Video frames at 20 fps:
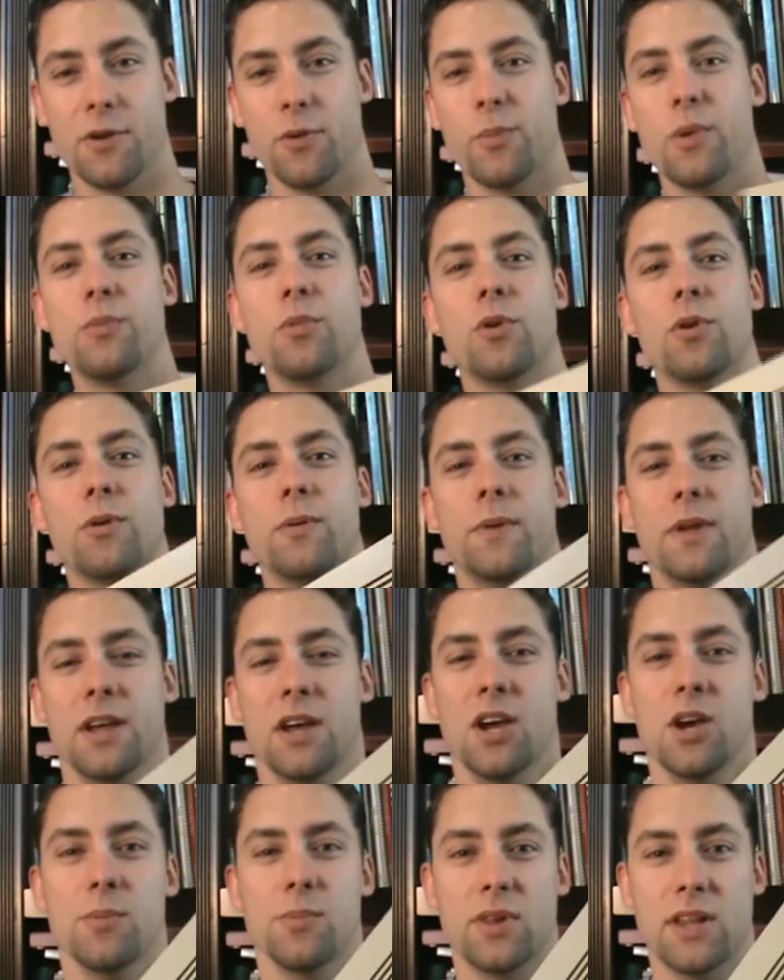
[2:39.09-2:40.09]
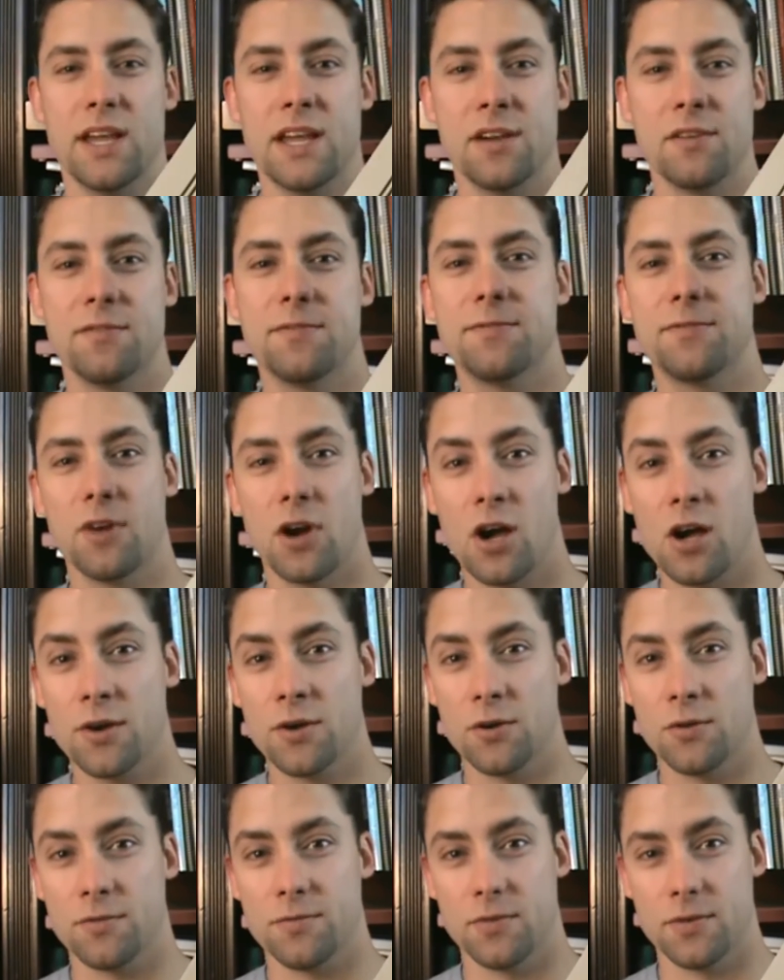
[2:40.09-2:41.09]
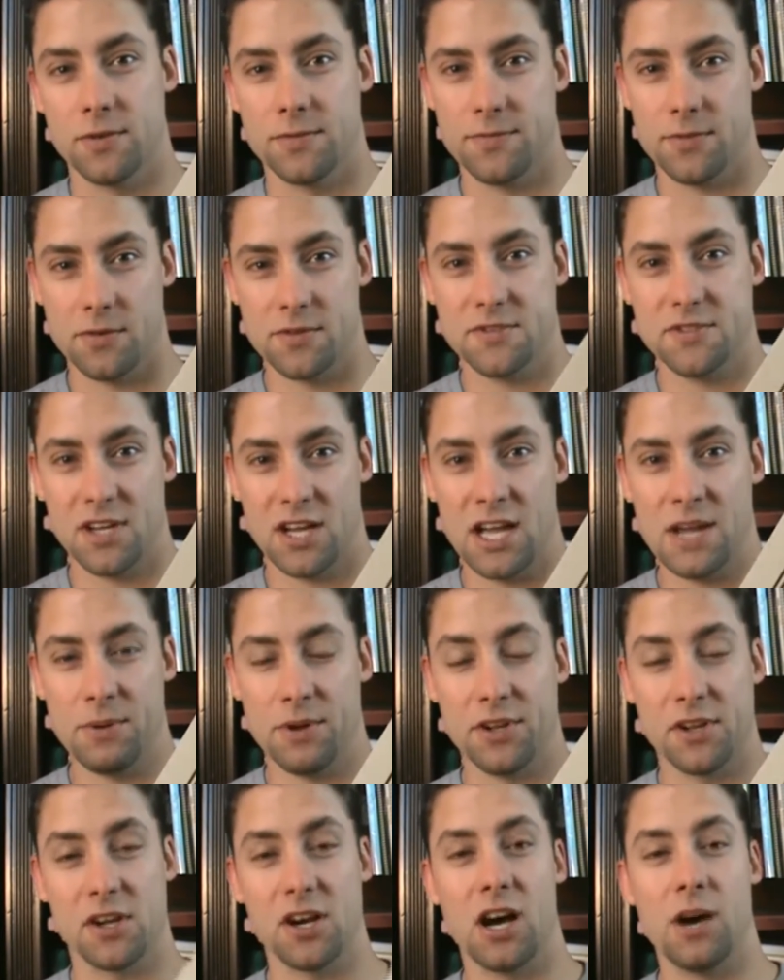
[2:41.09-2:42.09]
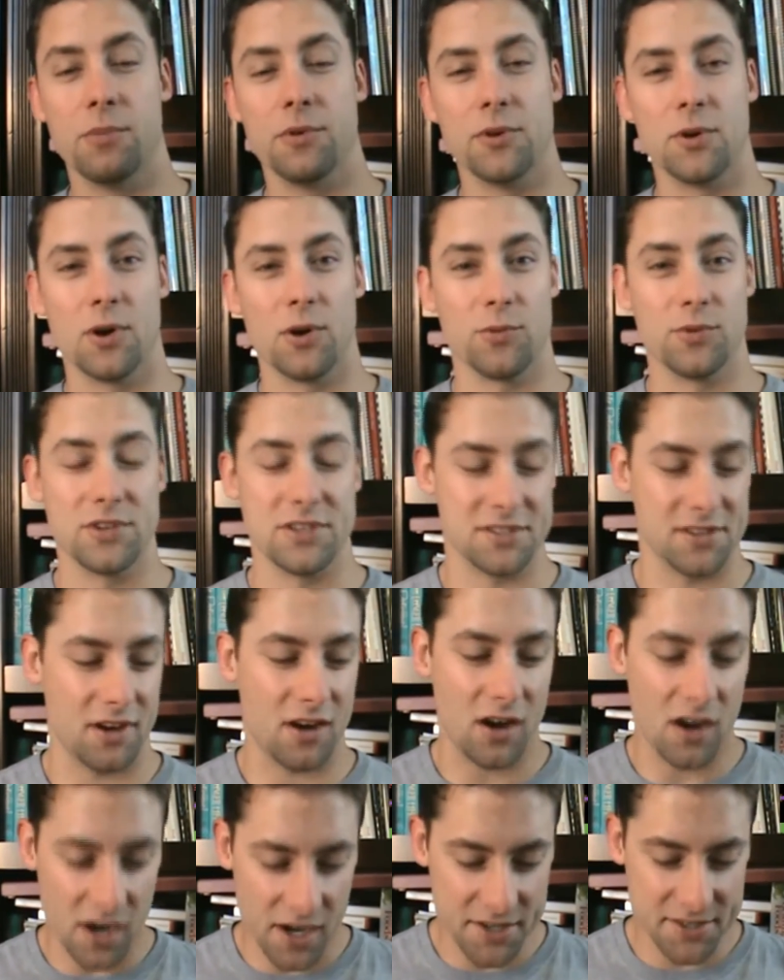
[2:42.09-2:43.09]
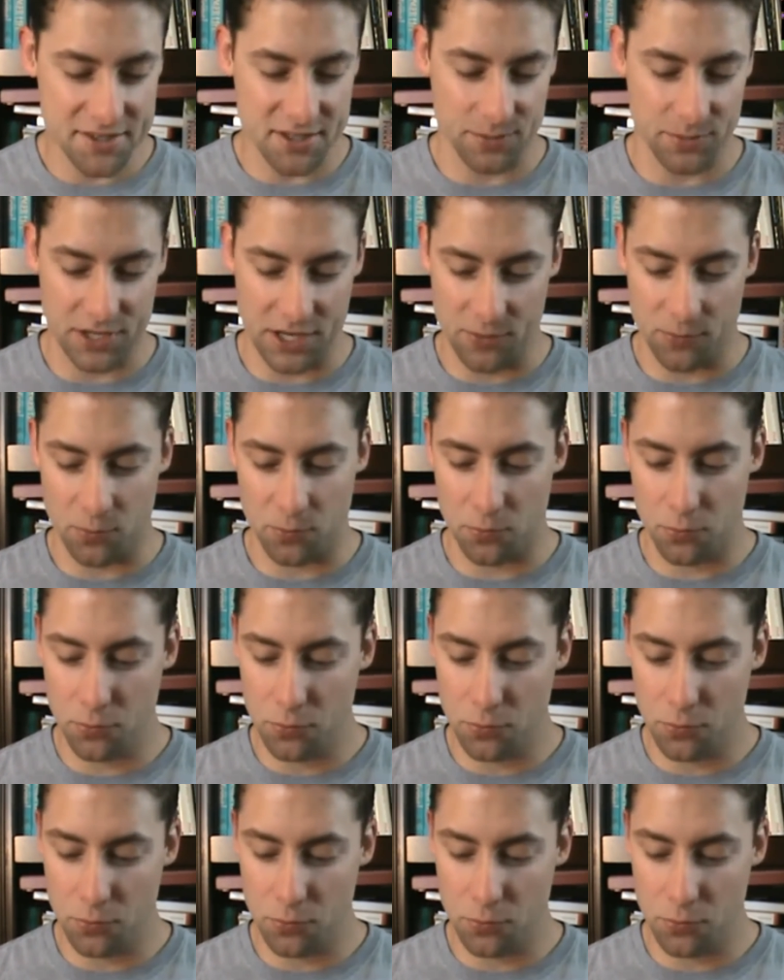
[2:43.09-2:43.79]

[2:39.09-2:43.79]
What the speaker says: I remember playing Frogger for the first time on the Commodore, which is awesome, and I